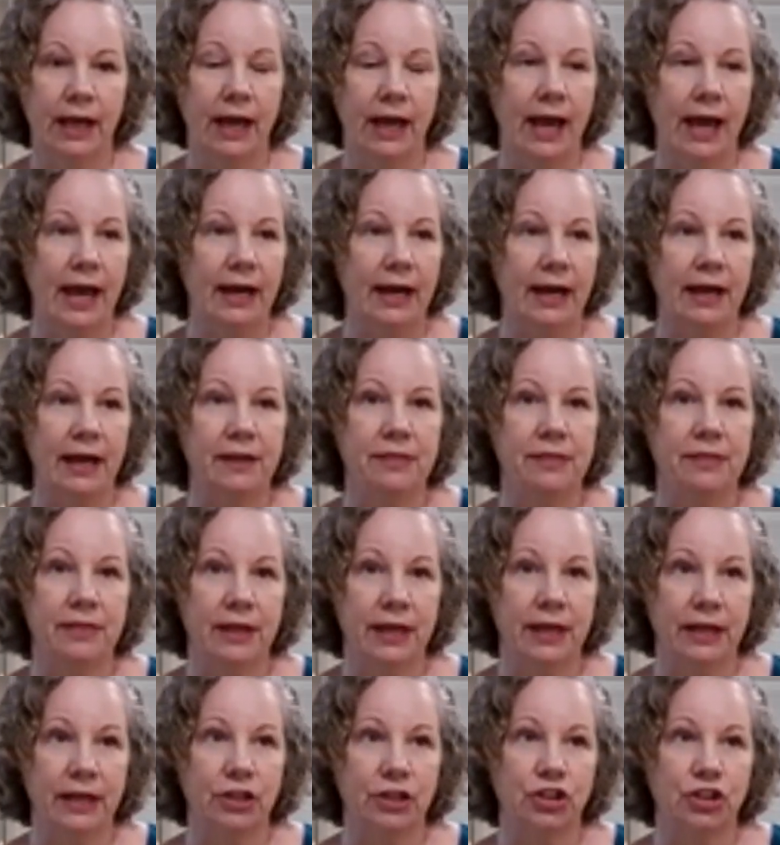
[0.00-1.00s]
And I
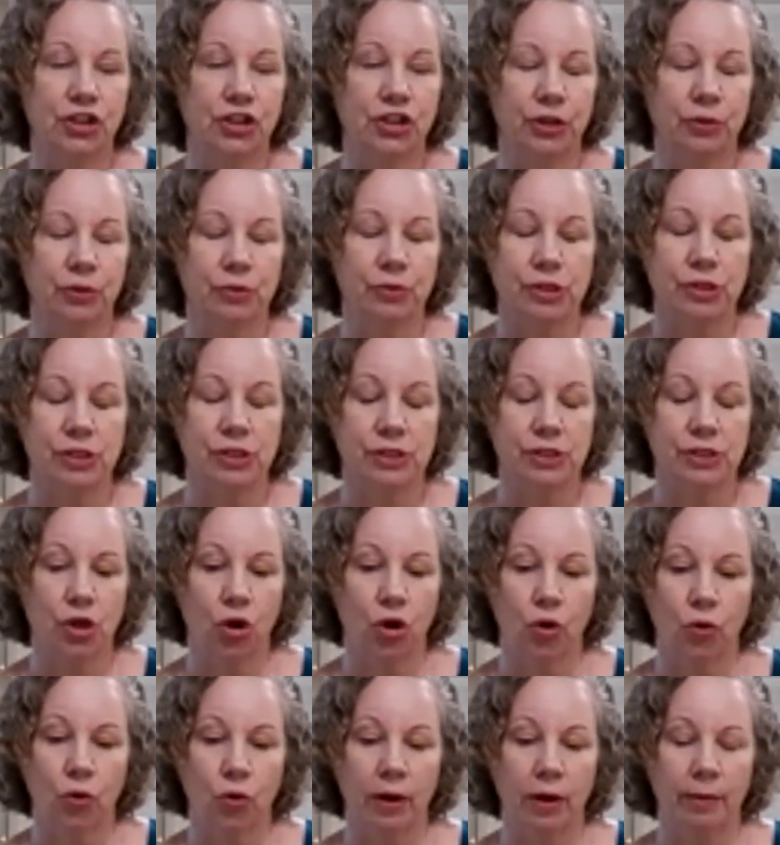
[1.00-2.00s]
think she was
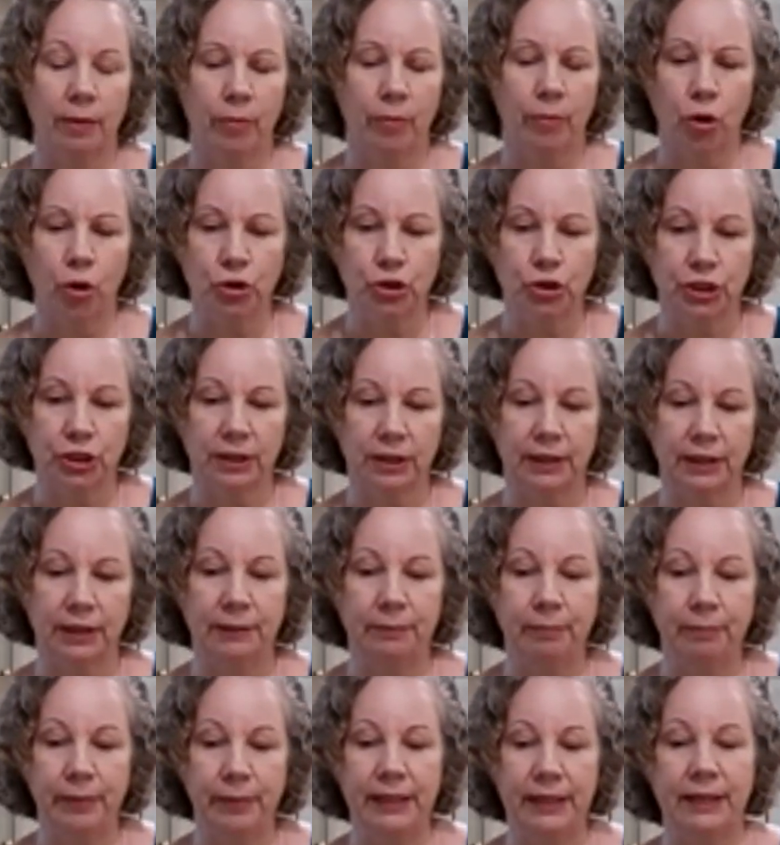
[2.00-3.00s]
so emotionally
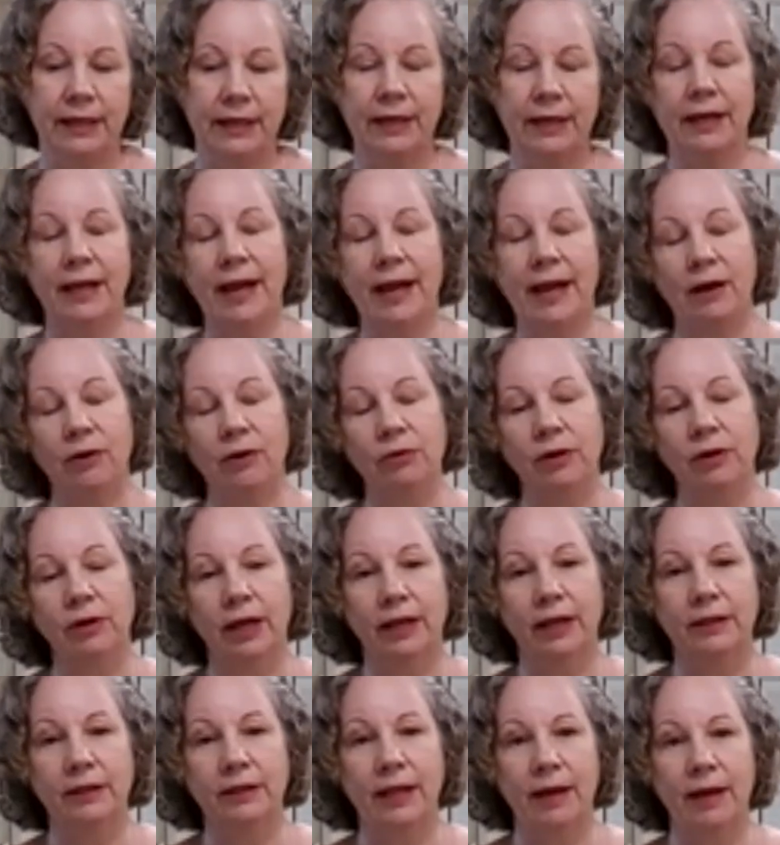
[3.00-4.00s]
beaten down
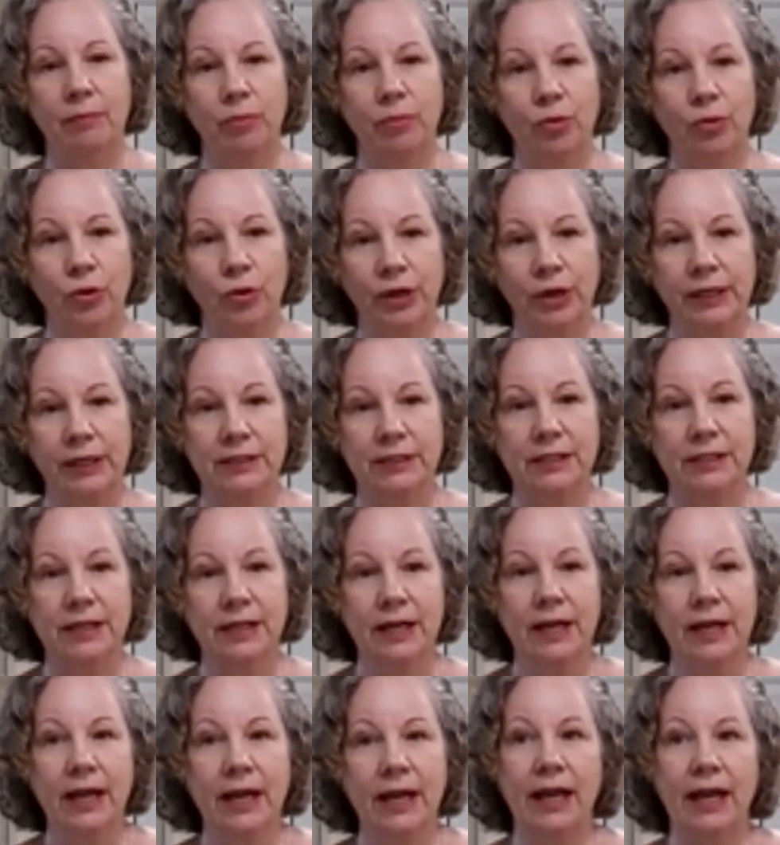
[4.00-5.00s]
at that point,
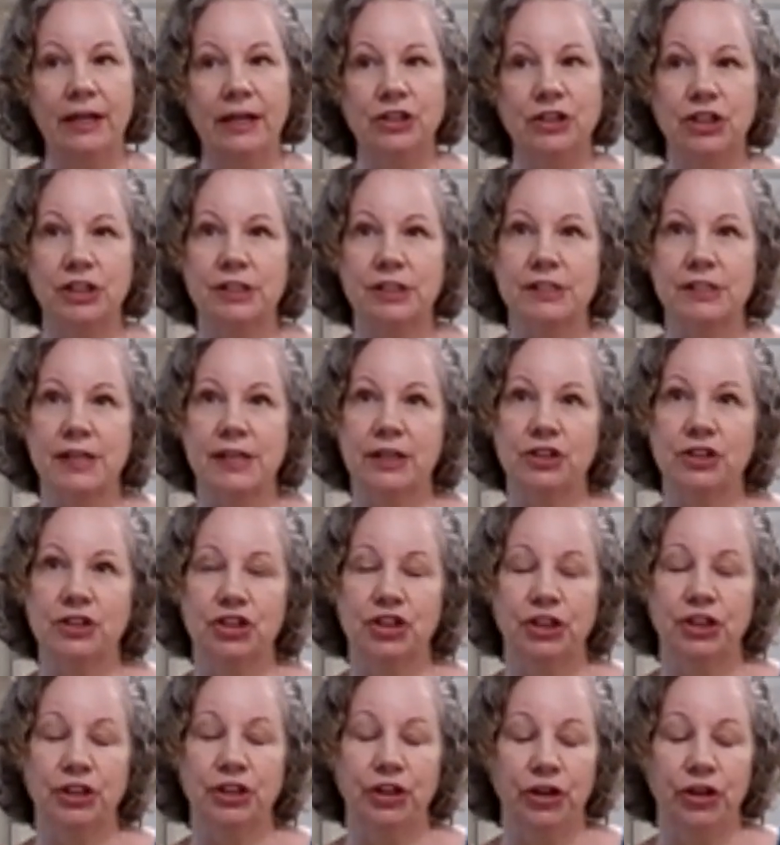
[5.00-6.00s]
and she said
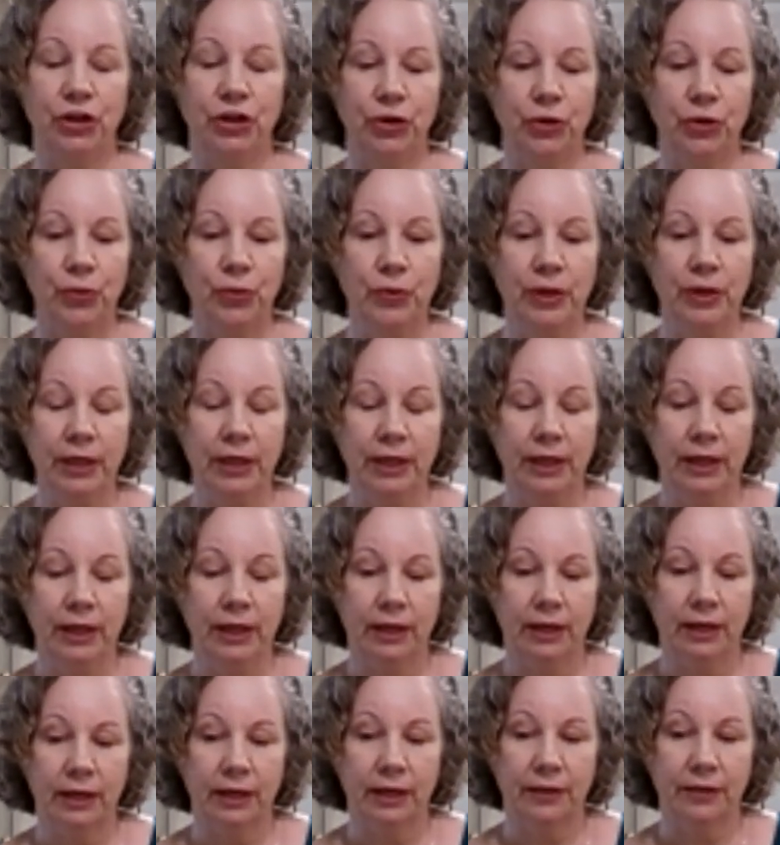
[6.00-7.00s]
she knew
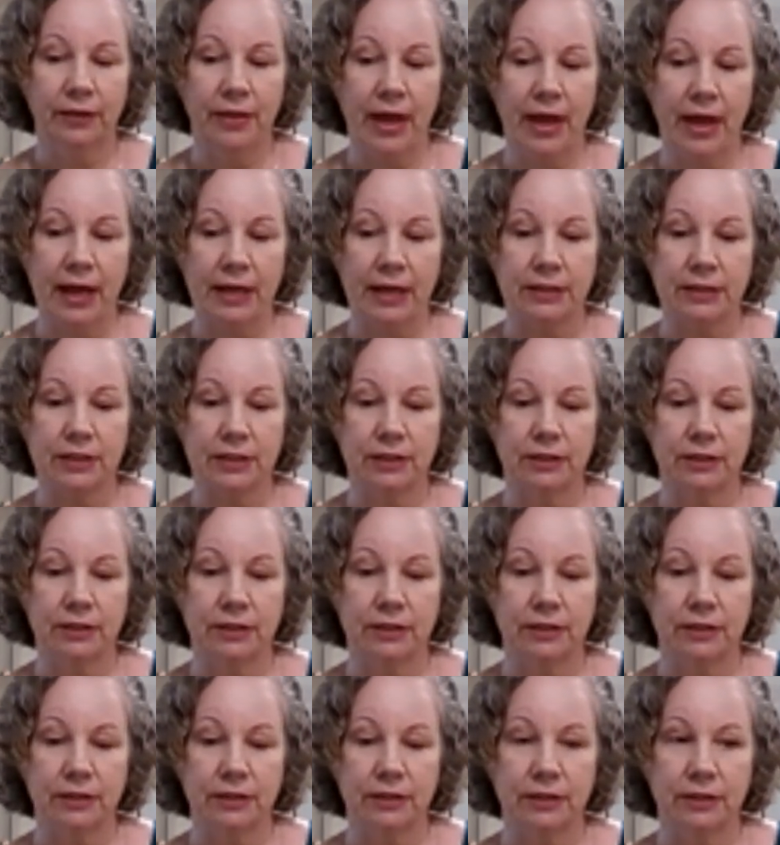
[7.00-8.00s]
that
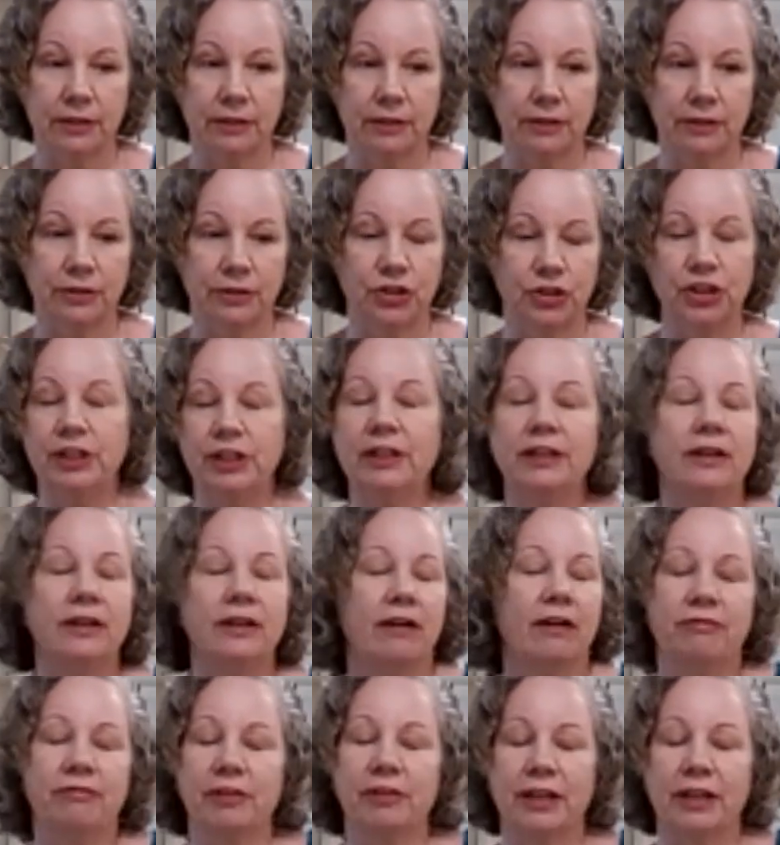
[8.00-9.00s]
she did
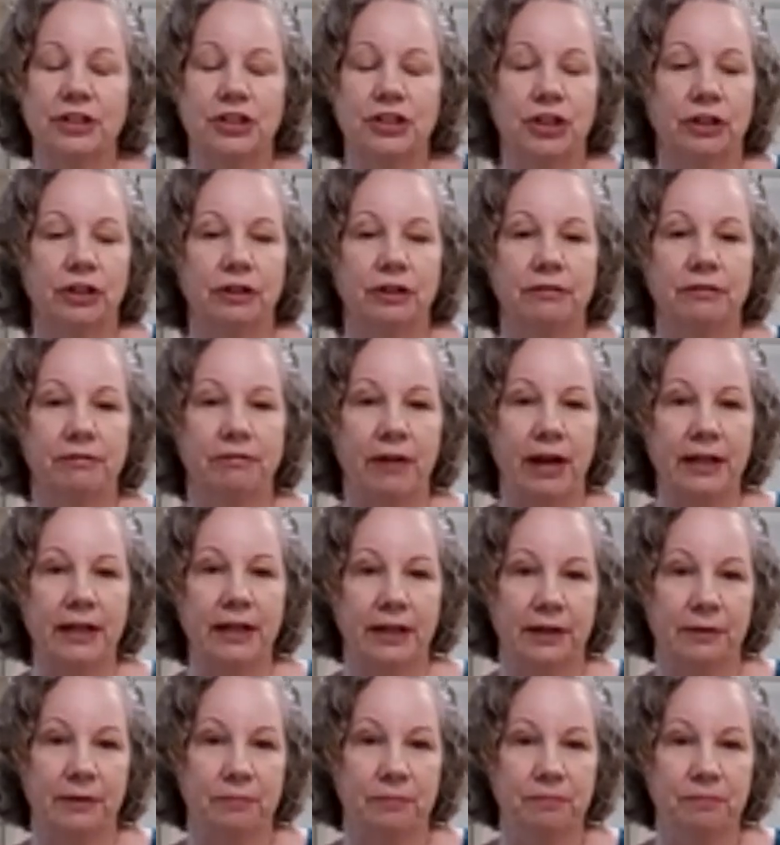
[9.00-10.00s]
not feel like she could fight
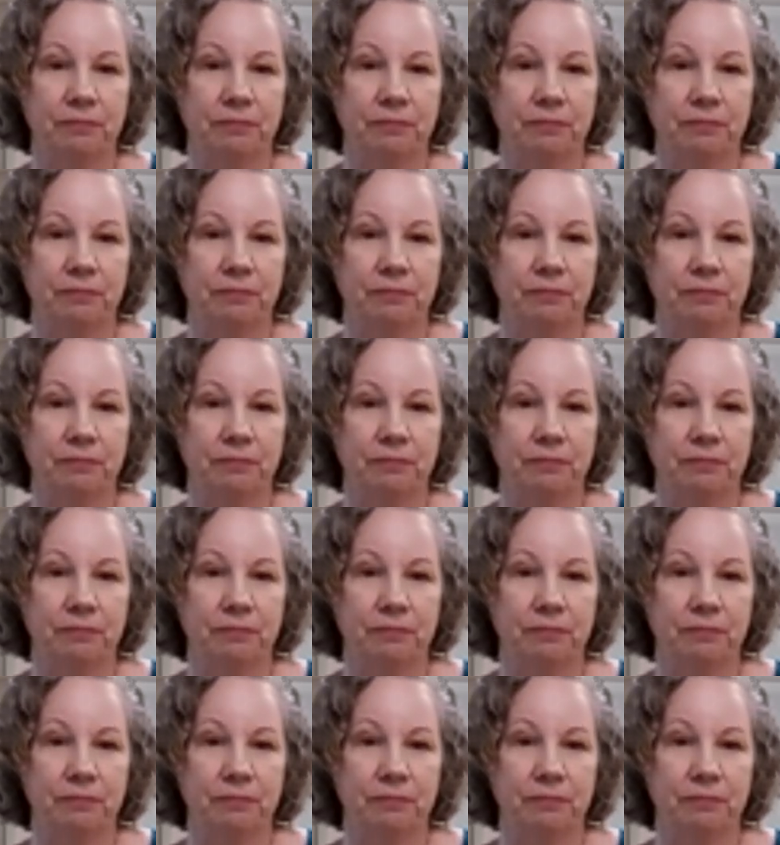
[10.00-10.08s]
him.